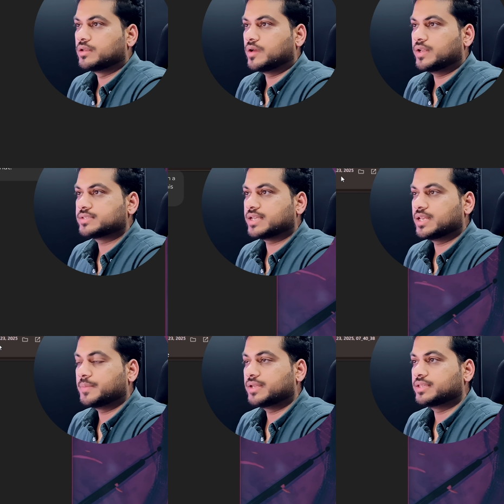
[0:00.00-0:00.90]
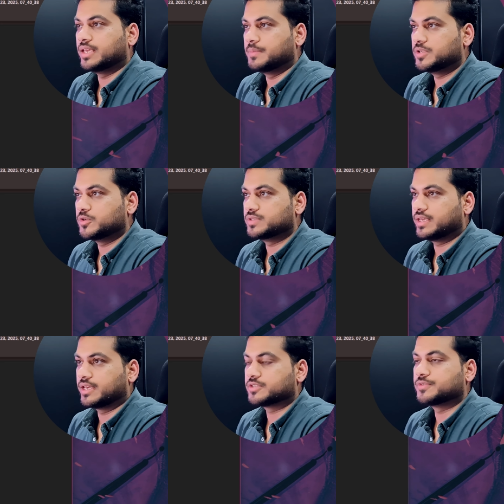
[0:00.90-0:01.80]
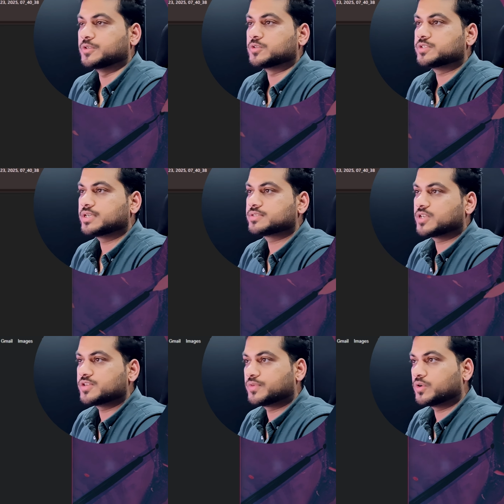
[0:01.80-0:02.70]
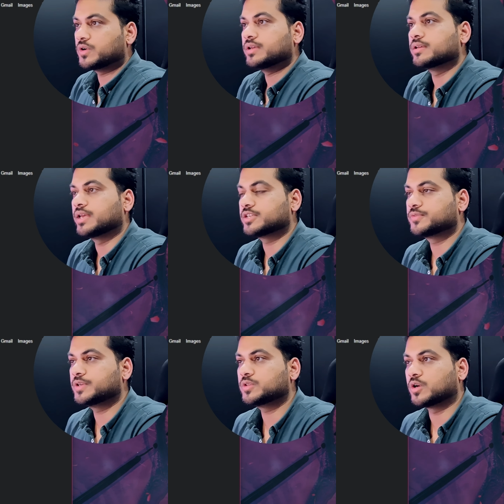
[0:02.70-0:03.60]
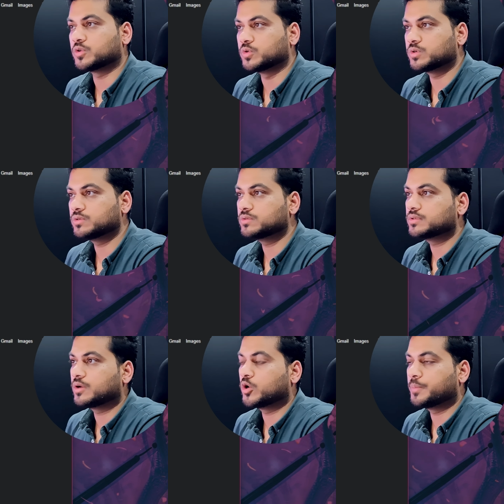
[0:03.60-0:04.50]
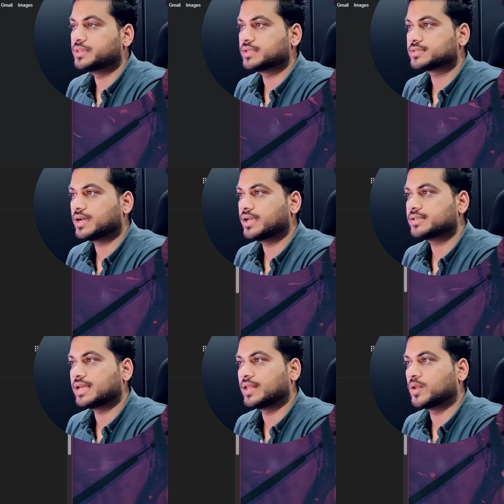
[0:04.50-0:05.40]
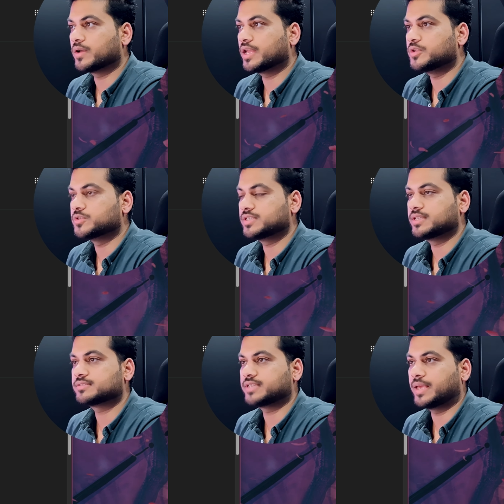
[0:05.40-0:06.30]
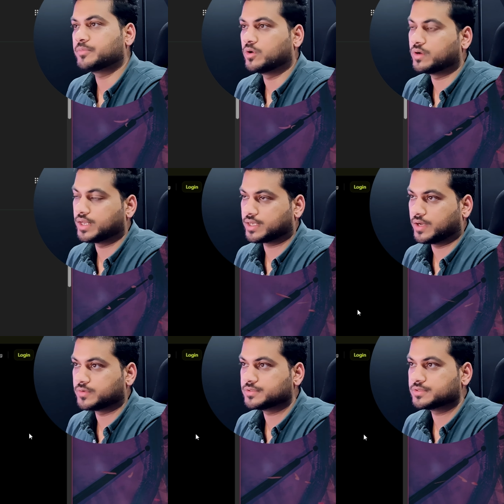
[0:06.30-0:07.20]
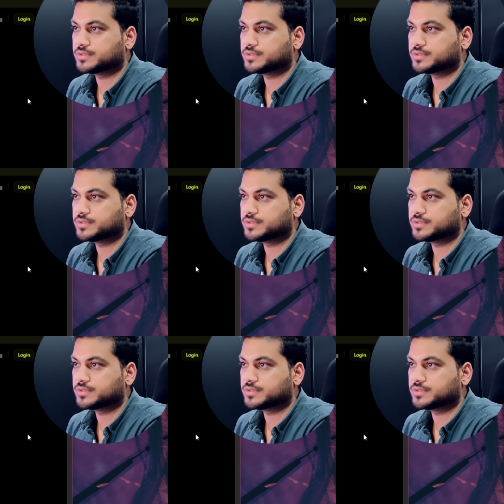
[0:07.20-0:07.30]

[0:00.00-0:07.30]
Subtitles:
Now let's animate the image using Higgsfield. Just search for Higgsfield on Google, open the site and log in using the same Google account.